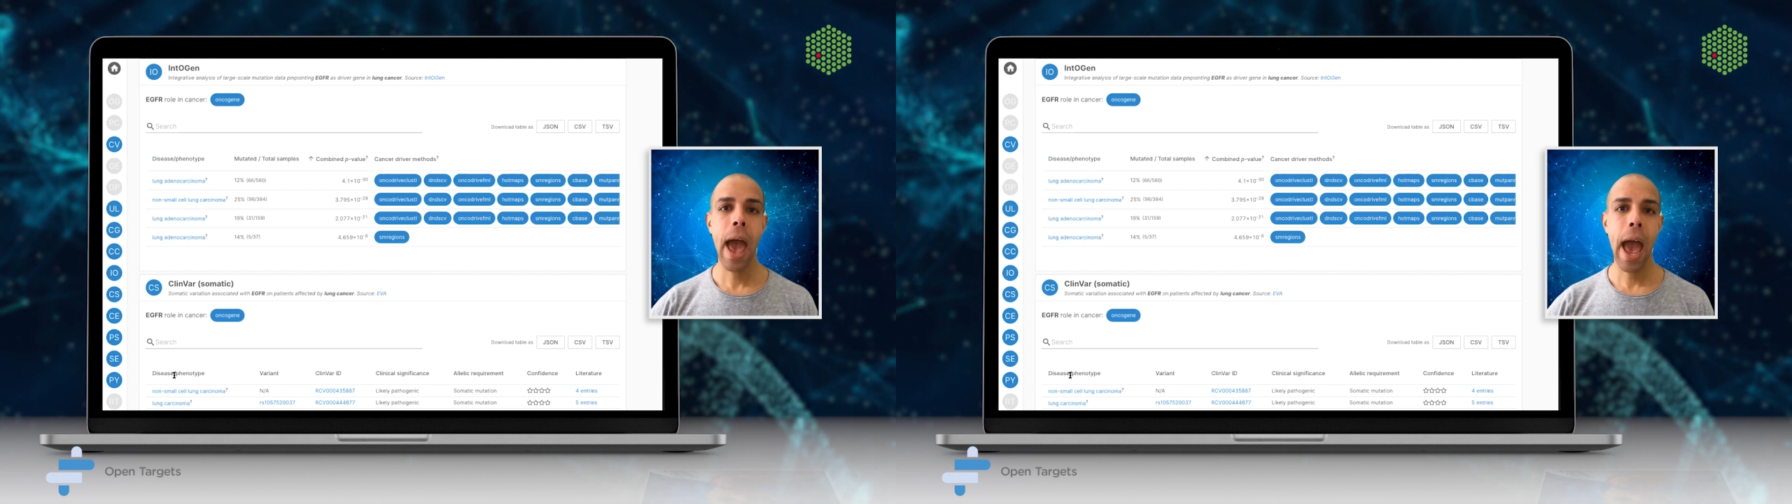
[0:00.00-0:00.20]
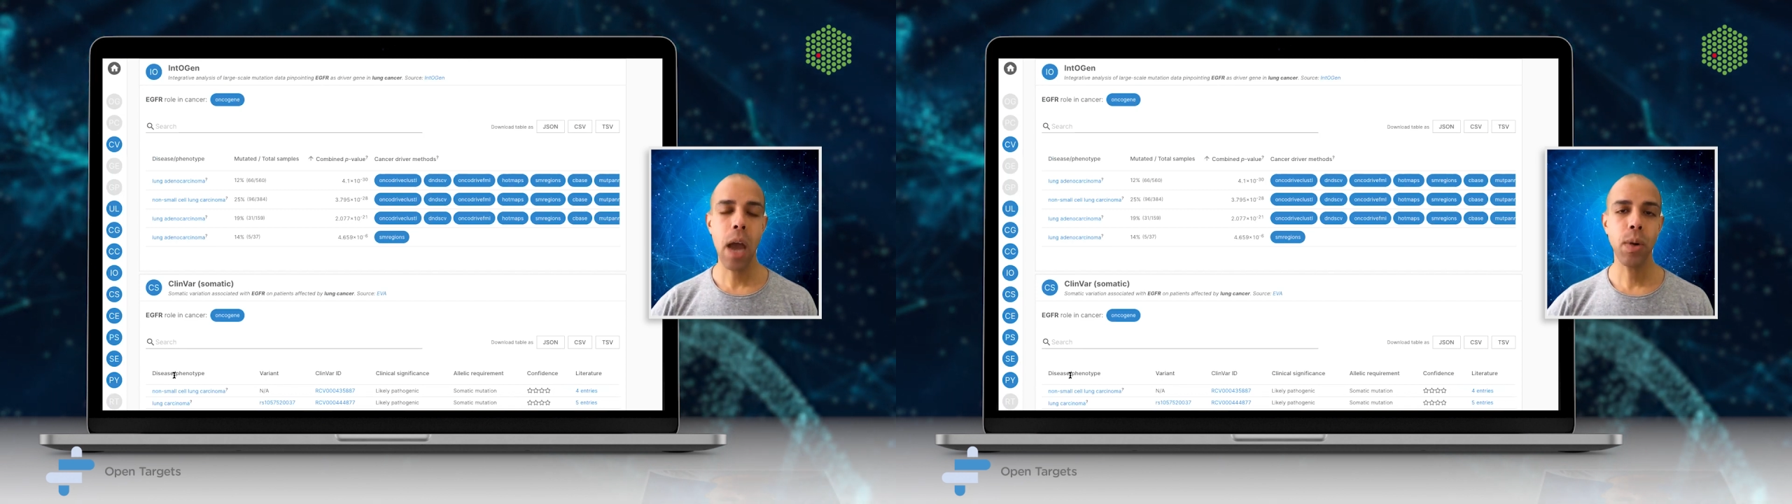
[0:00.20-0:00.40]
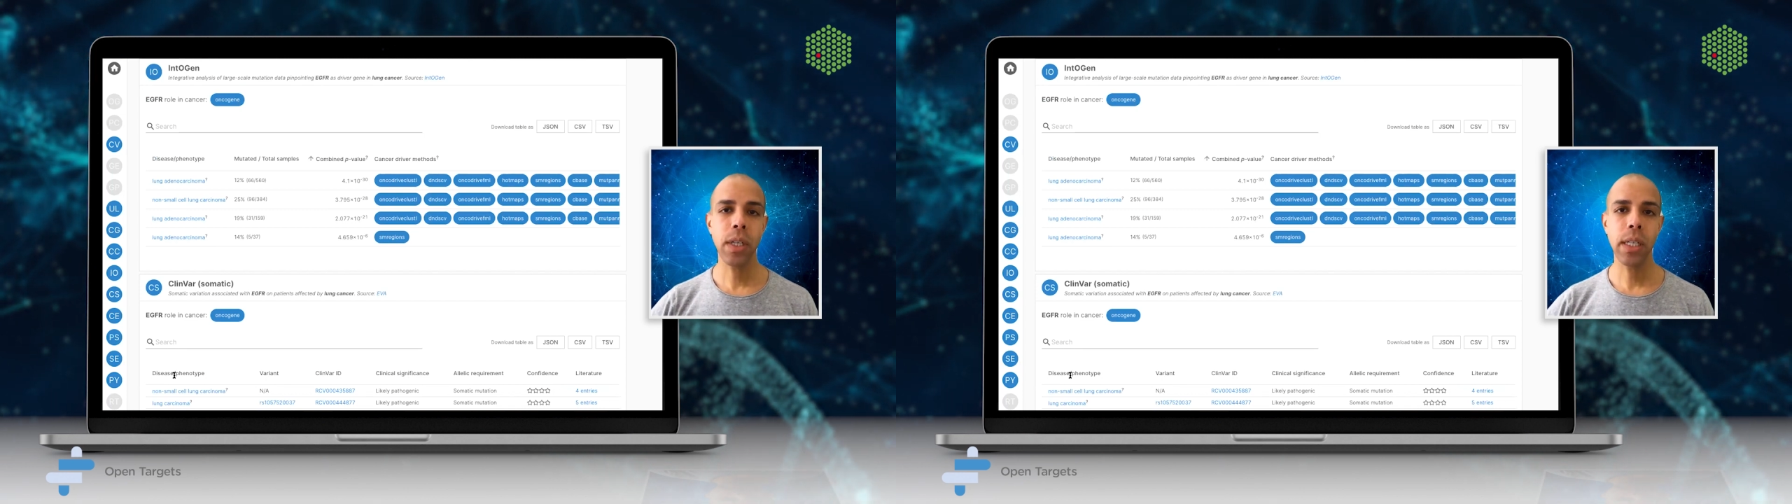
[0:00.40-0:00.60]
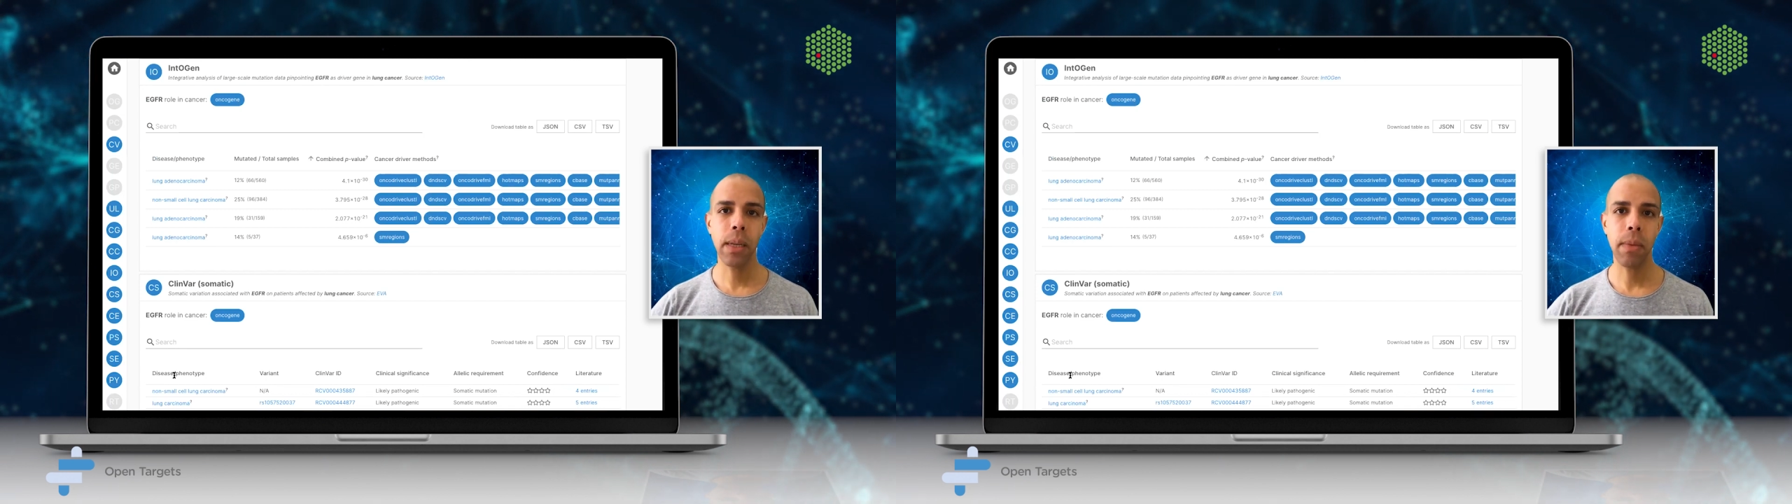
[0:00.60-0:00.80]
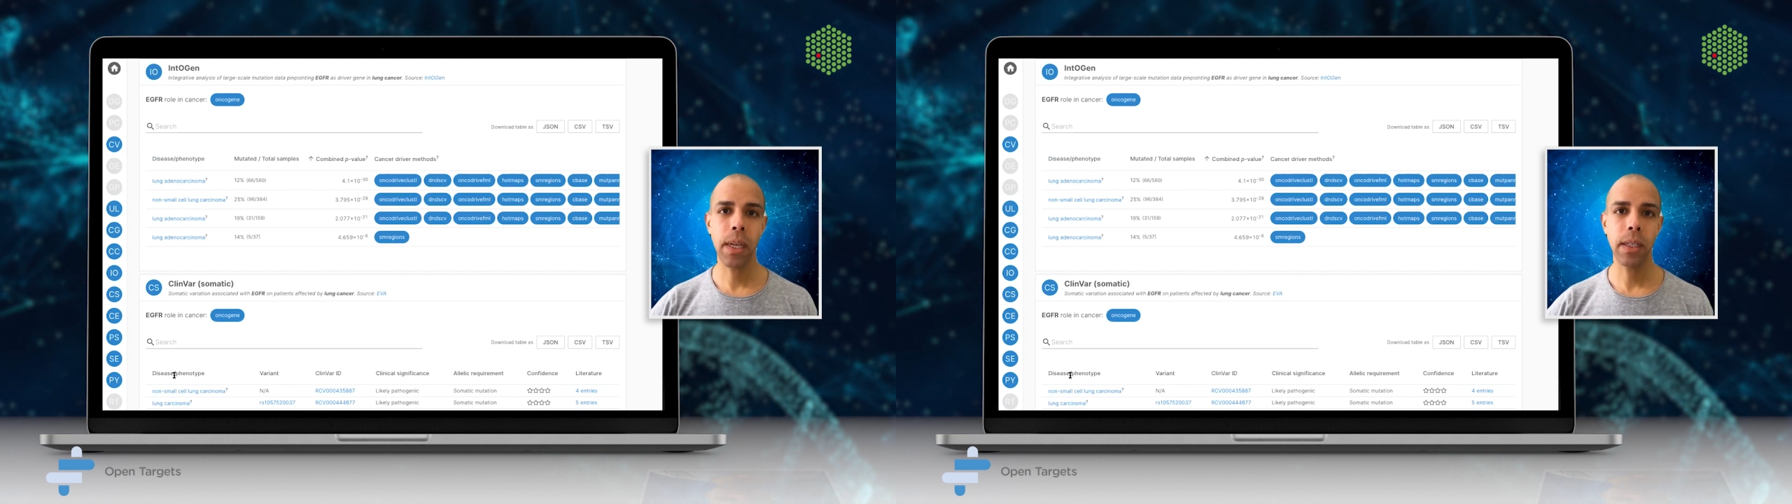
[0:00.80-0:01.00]
Our
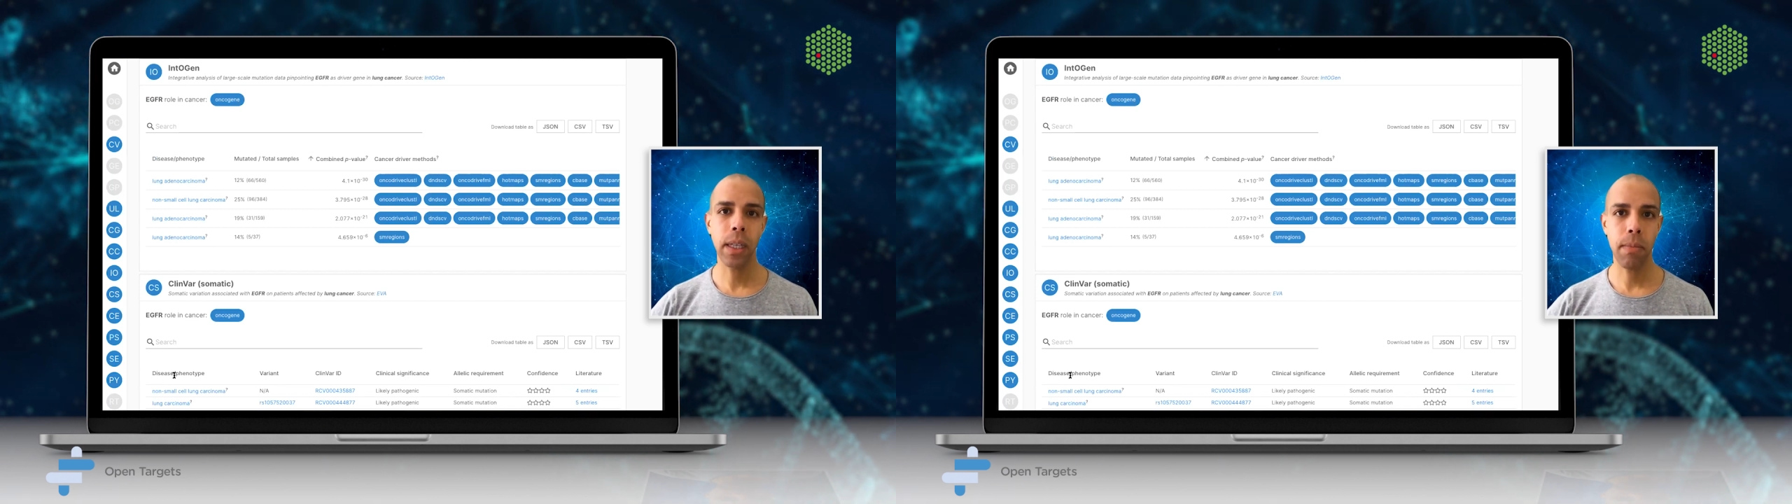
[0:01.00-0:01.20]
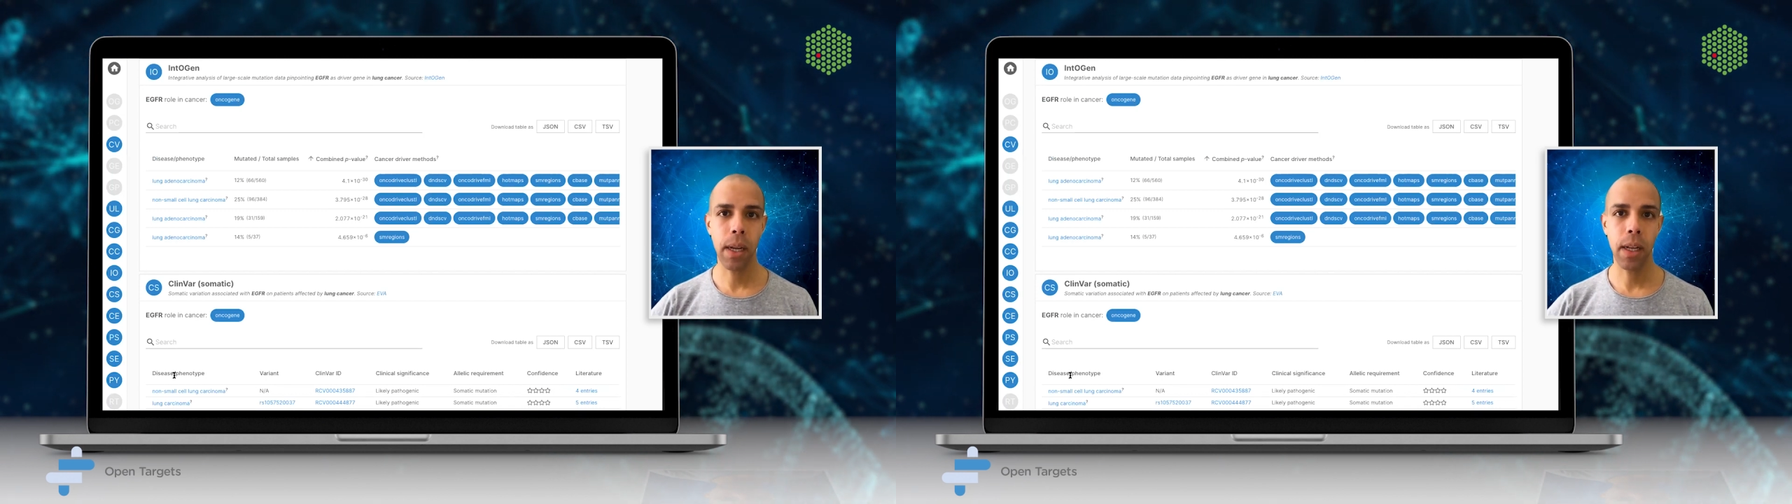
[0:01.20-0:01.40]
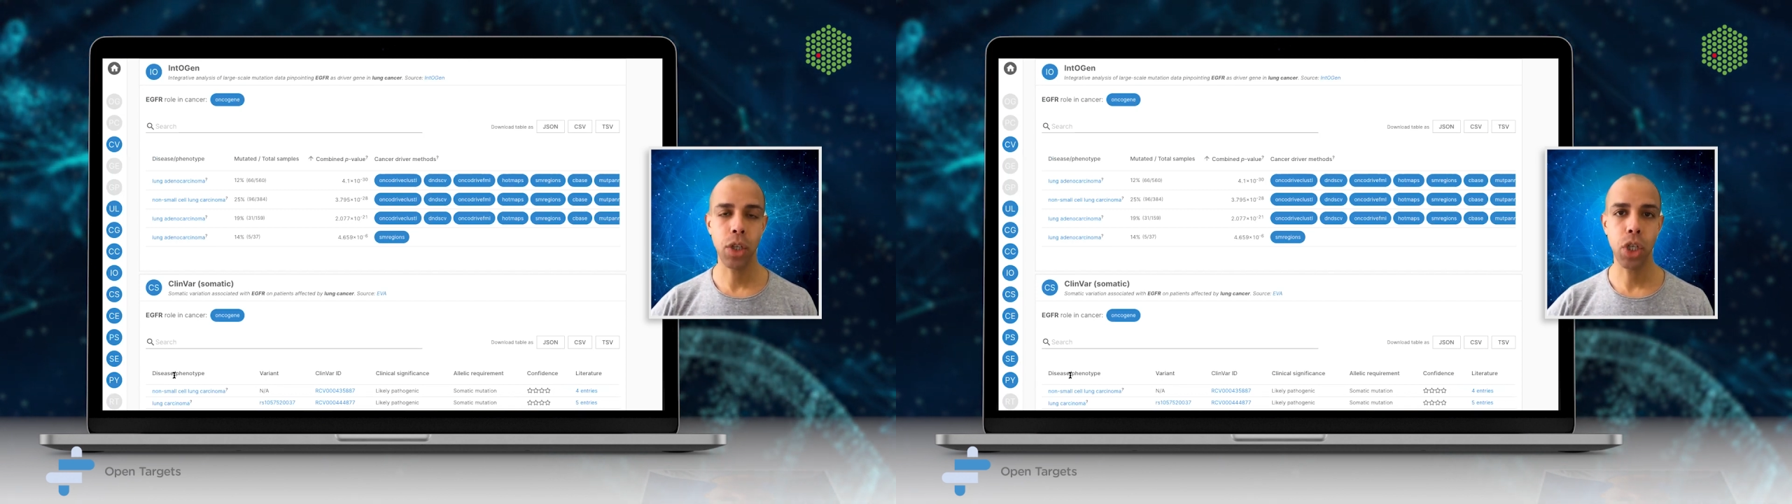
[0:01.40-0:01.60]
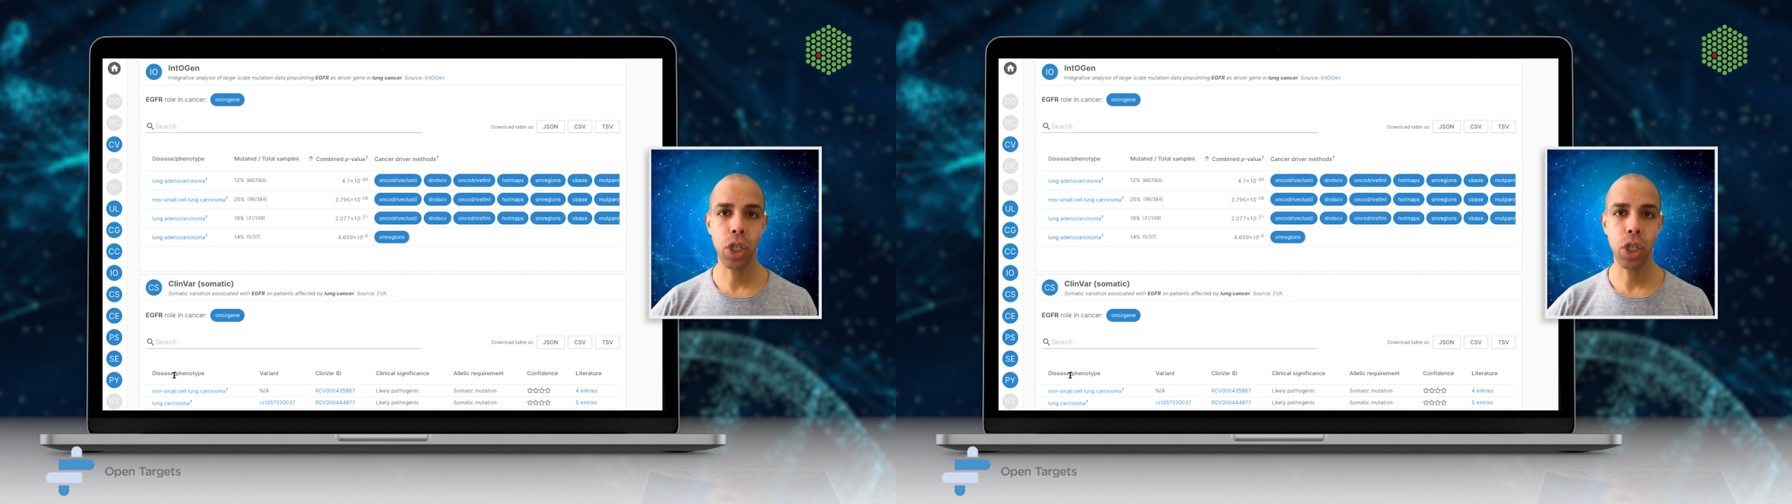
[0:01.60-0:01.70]
team is committed